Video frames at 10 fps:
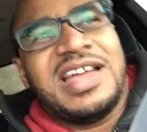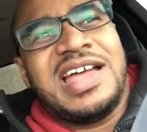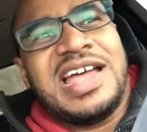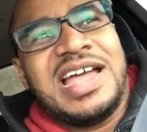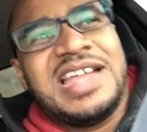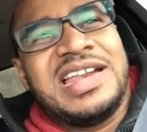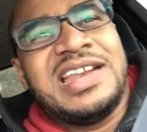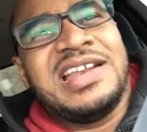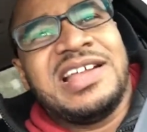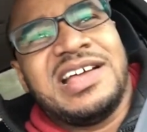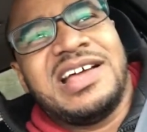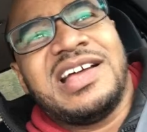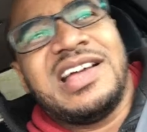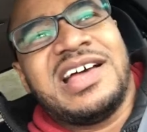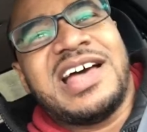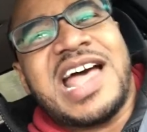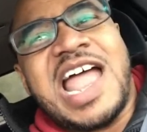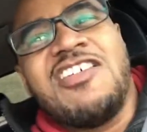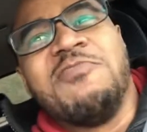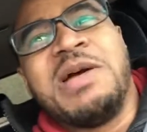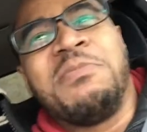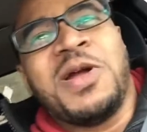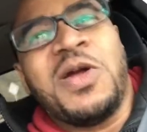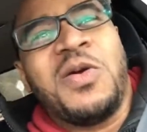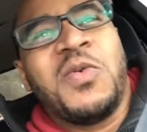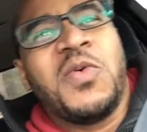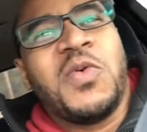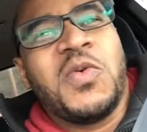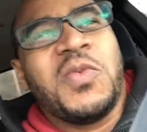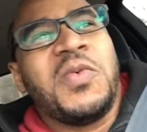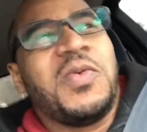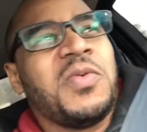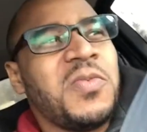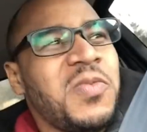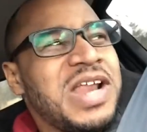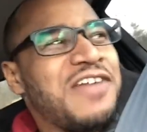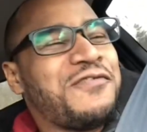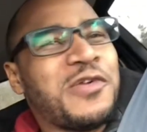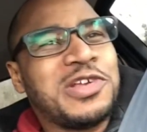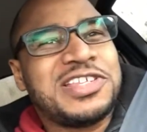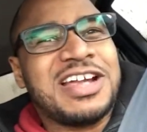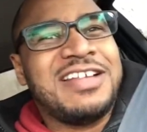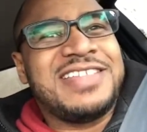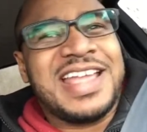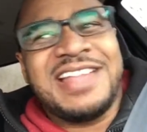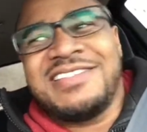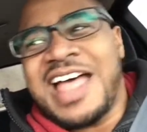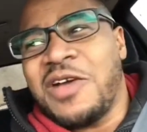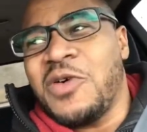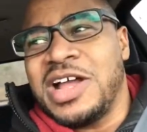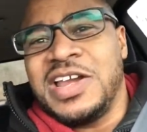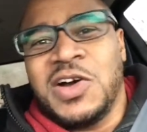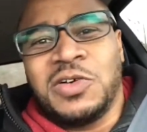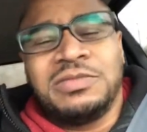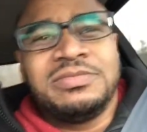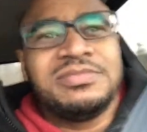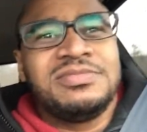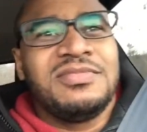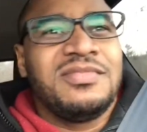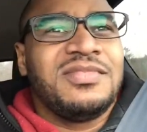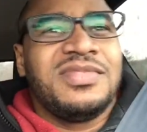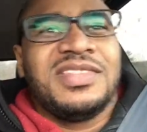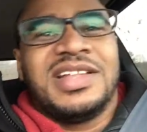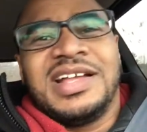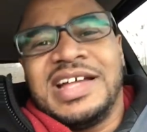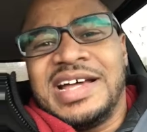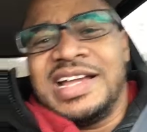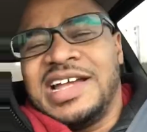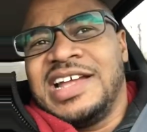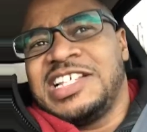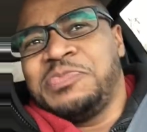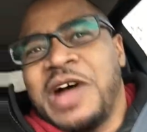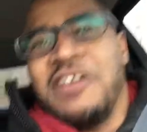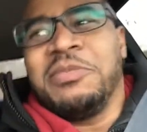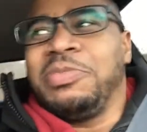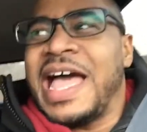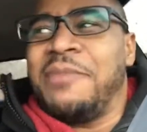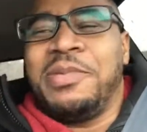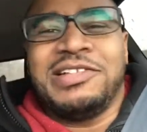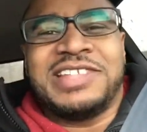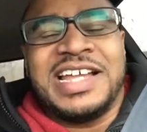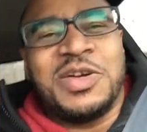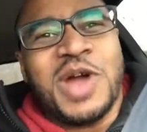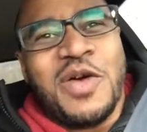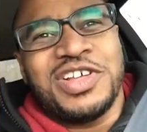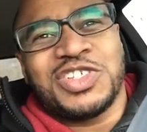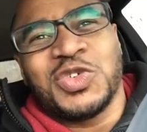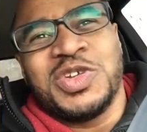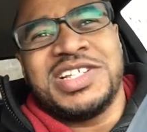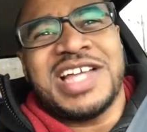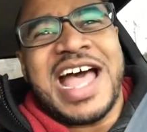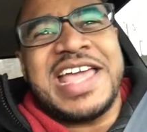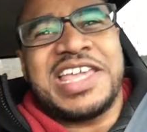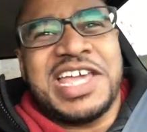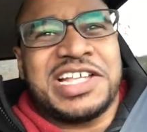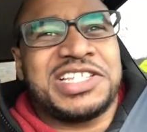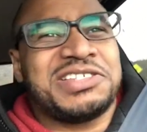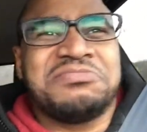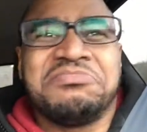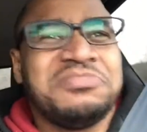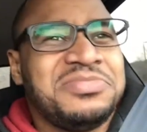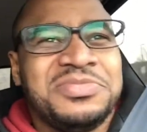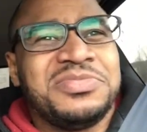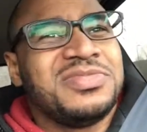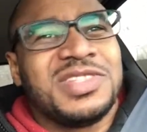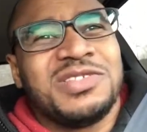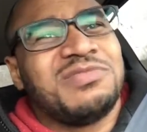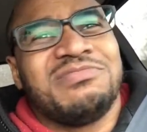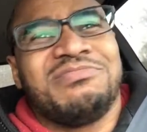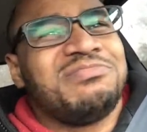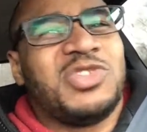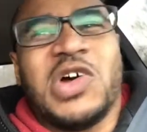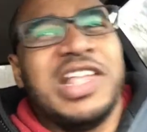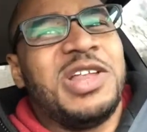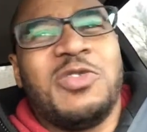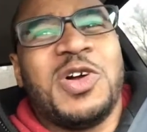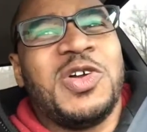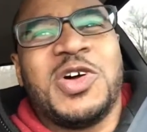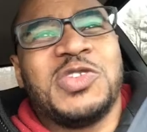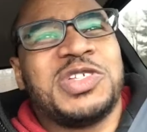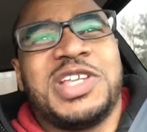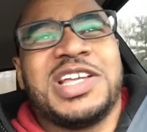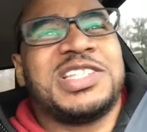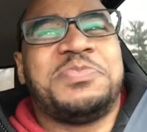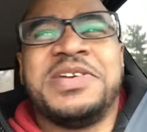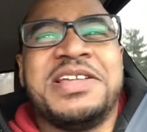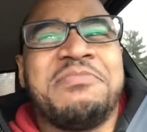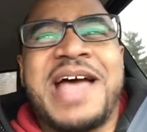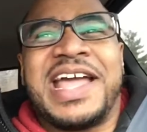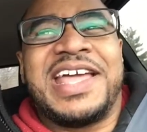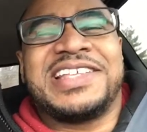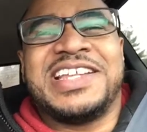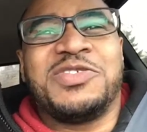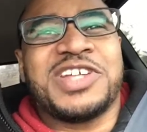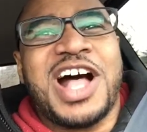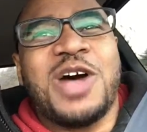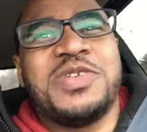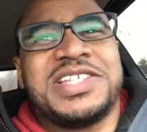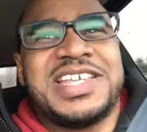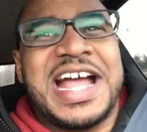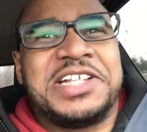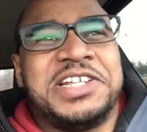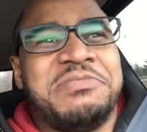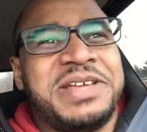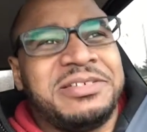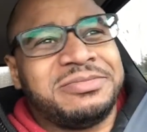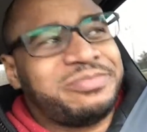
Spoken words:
And I remember when I first started taking Taekwondo and sparring with black belts, and they were always throwing these high kicks, tornado roundhouse kicks, spinning back kicks, and it was always catching me.